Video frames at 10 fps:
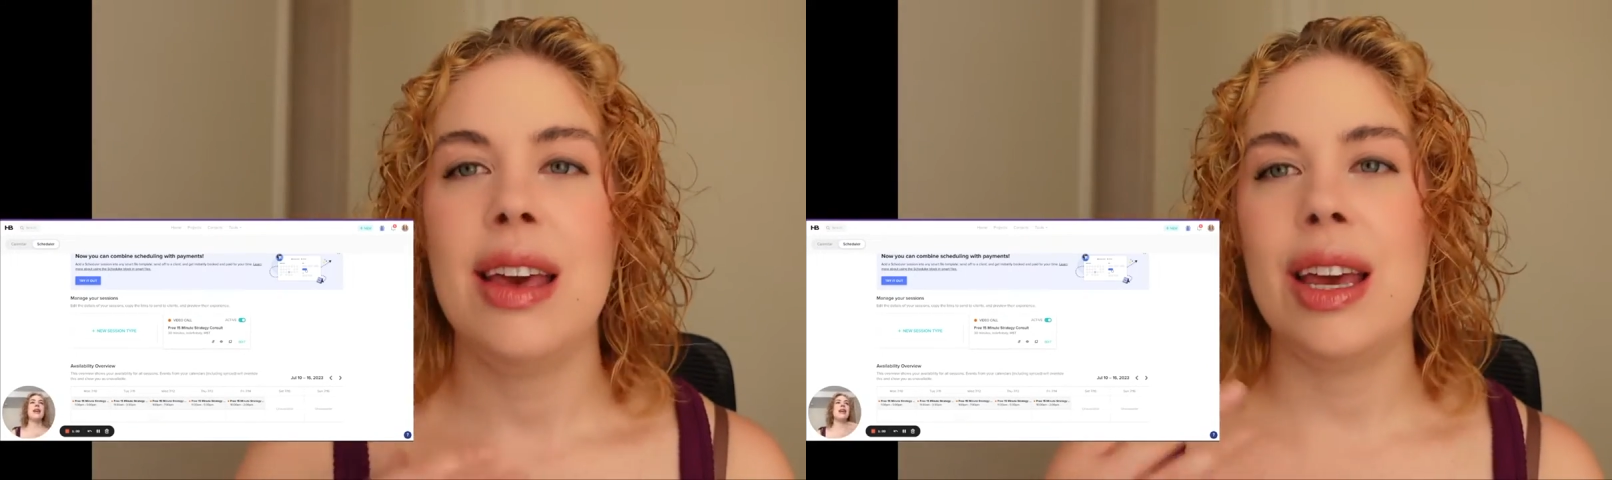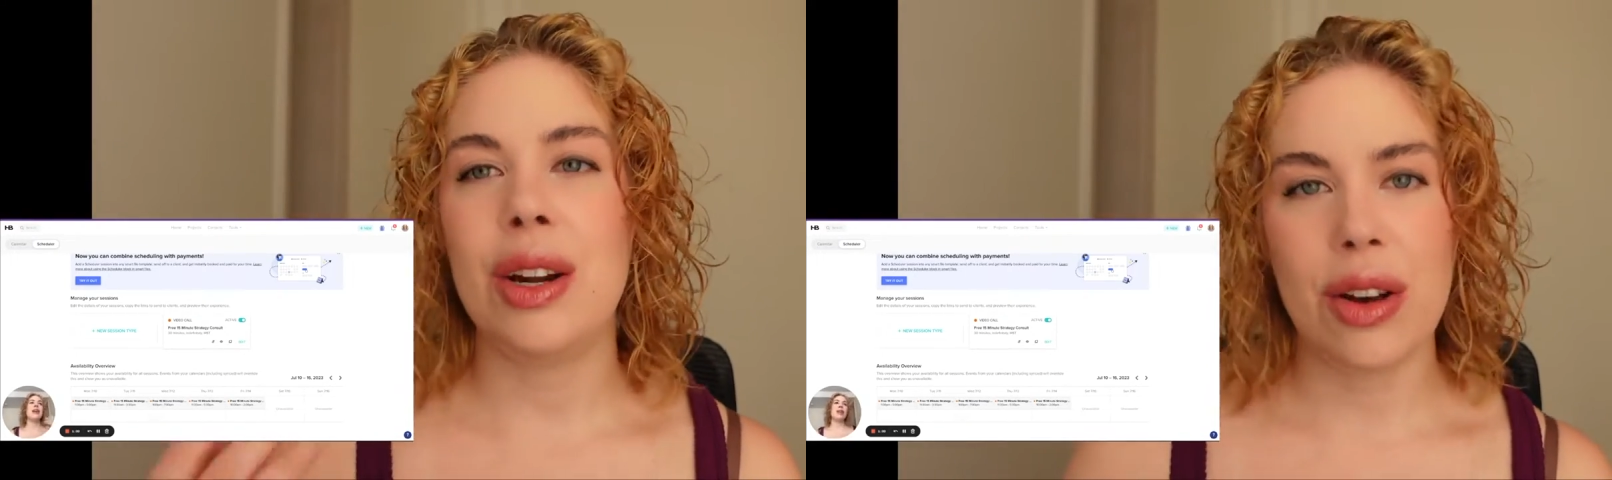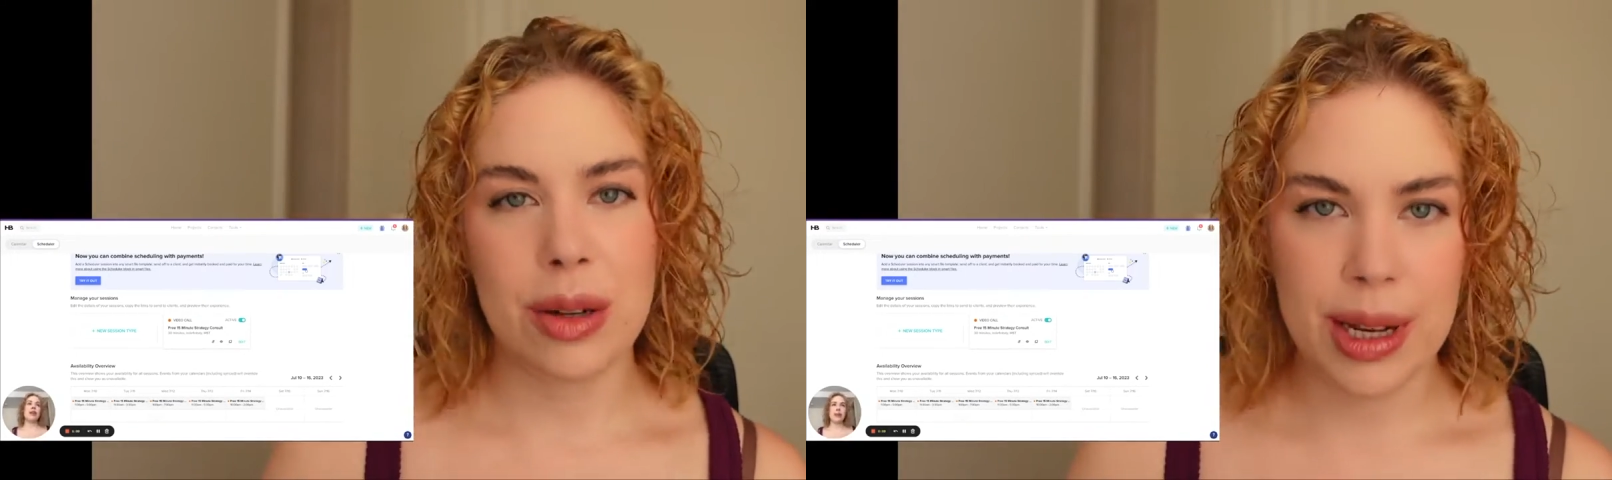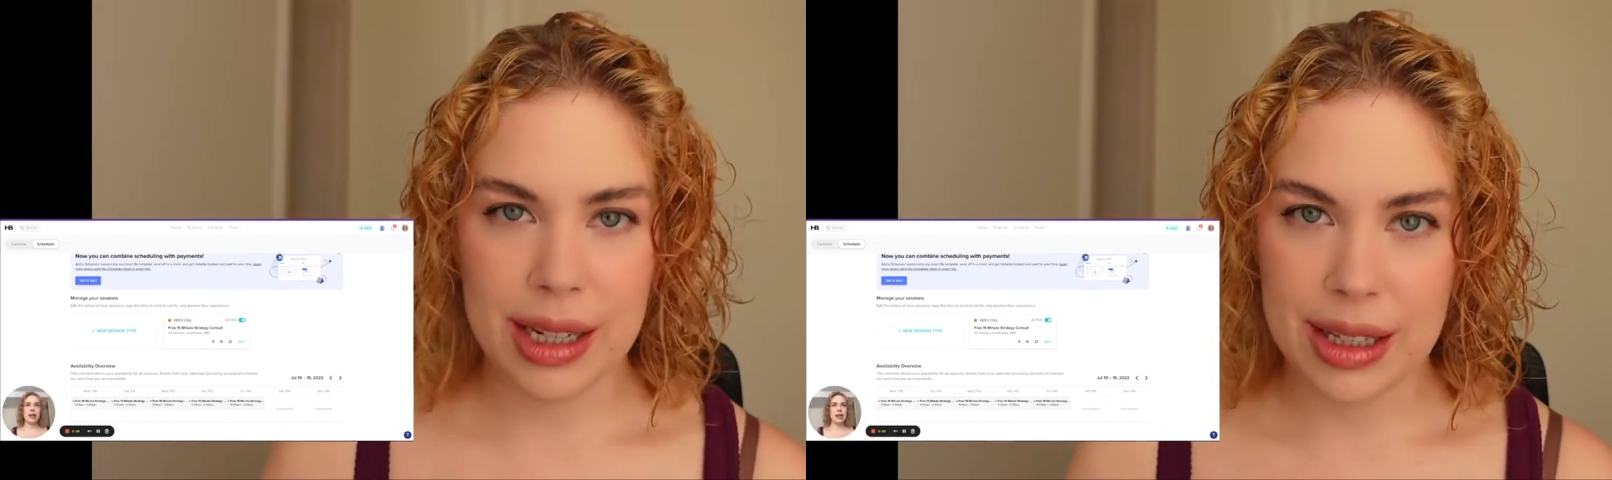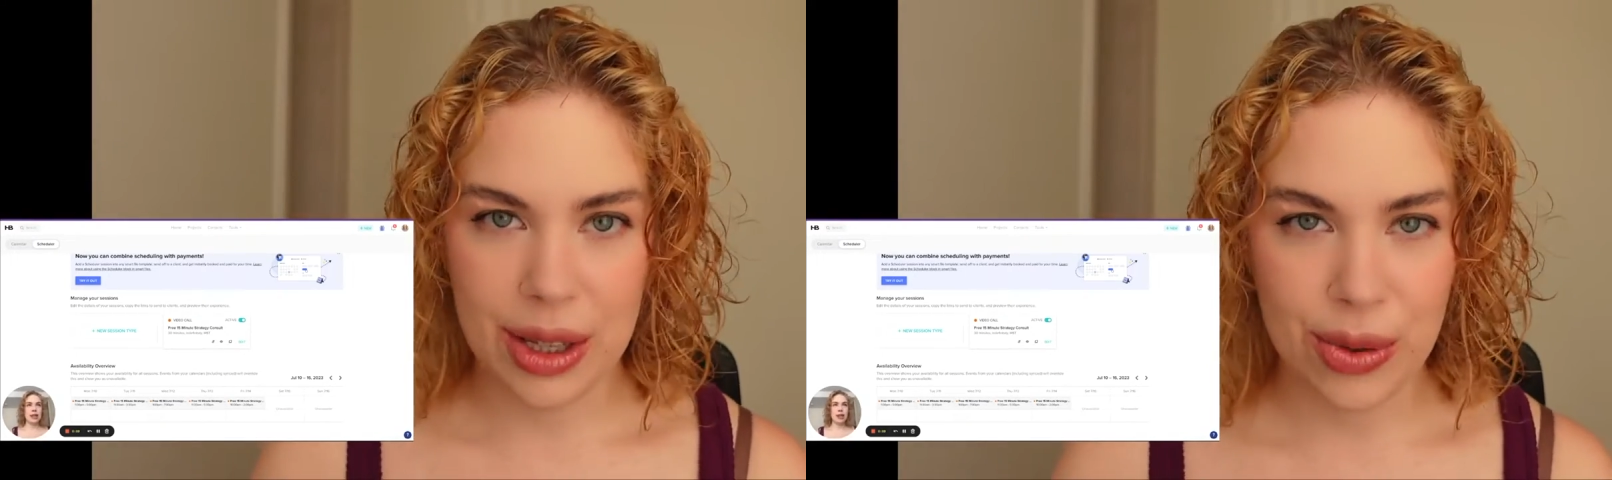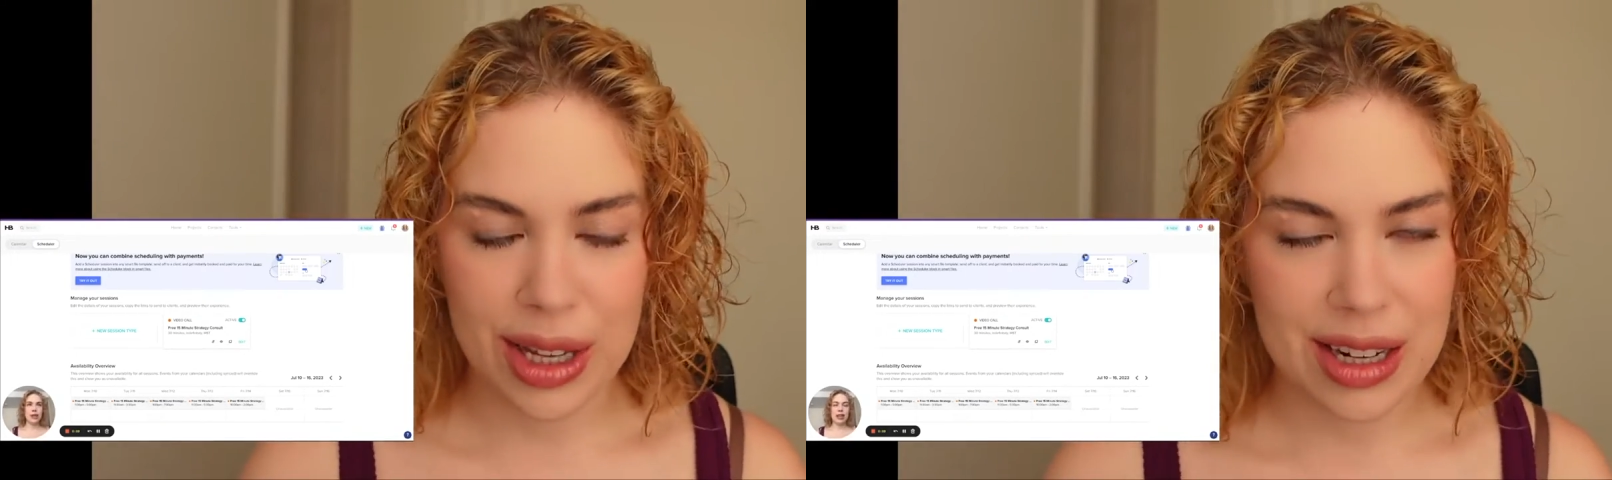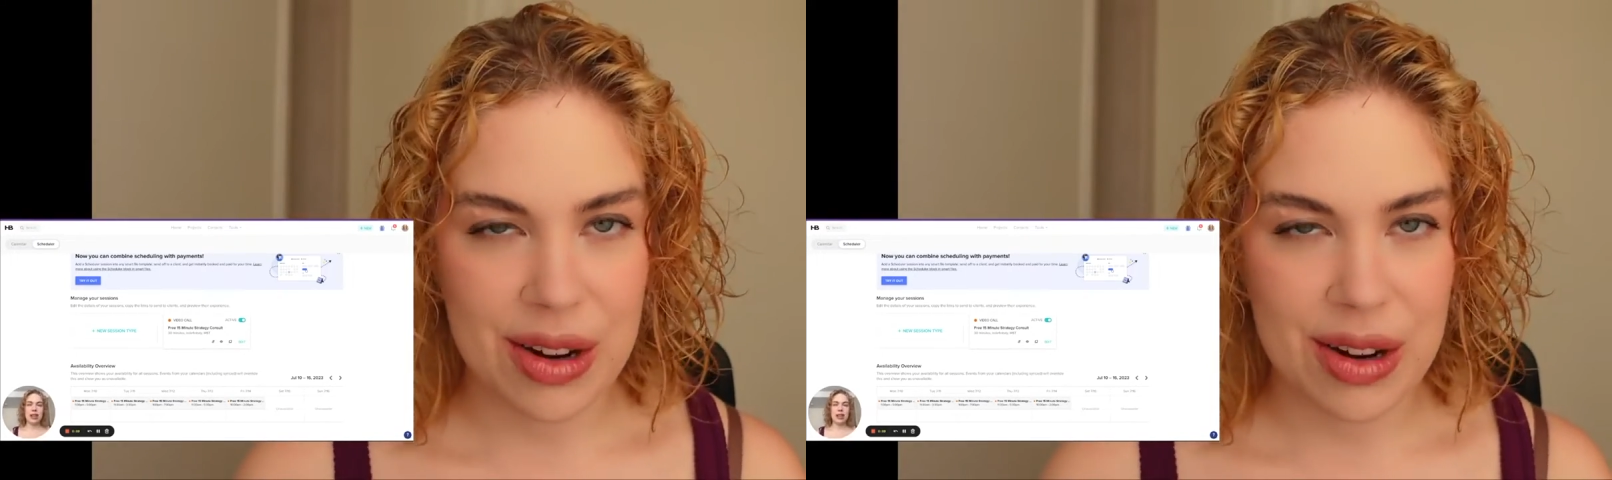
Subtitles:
it'll automatically create an